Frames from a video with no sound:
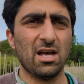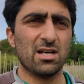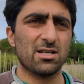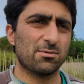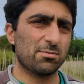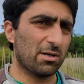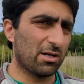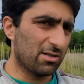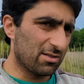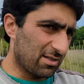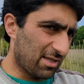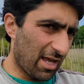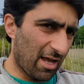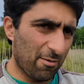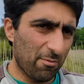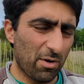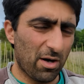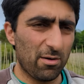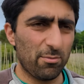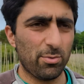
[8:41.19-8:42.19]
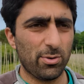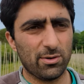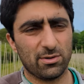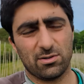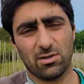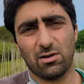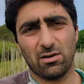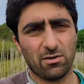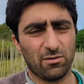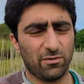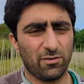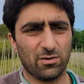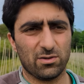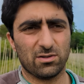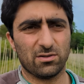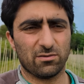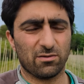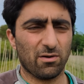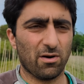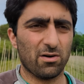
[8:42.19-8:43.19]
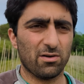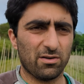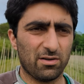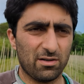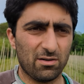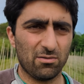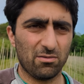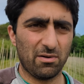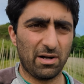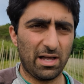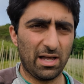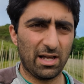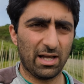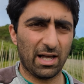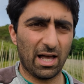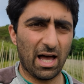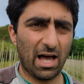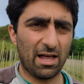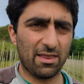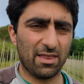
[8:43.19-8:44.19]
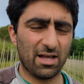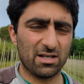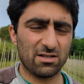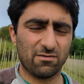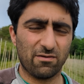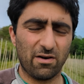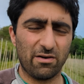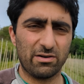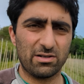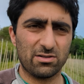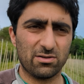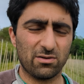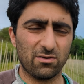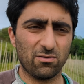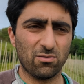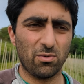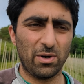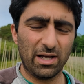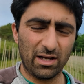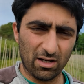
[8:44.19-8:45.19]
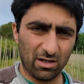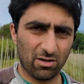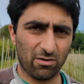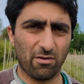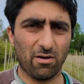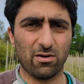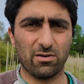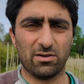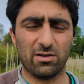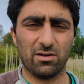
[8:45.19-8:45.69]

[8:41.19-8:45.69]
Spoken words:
is because they might put on a foot of growth in a week, and that's very sort of weak growth.